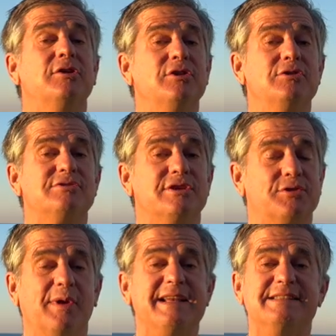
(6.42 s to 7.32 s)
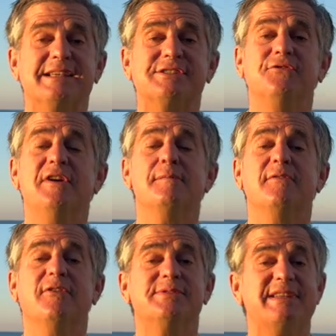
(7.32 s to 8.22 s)
Tuesday, 26 November
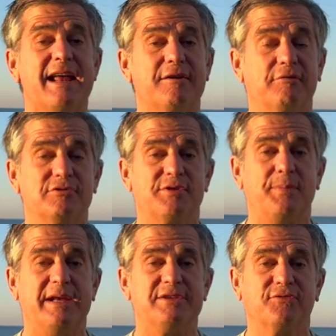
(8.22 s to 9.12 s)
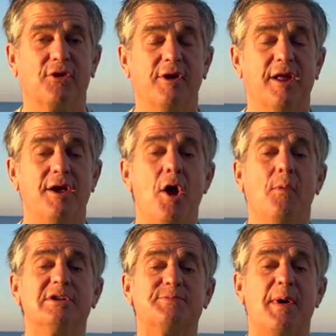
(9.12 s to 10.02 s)
from Santa Rosa Beach, Florida.
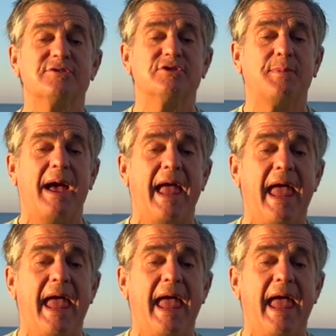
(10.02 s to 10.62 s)
We're sponsored by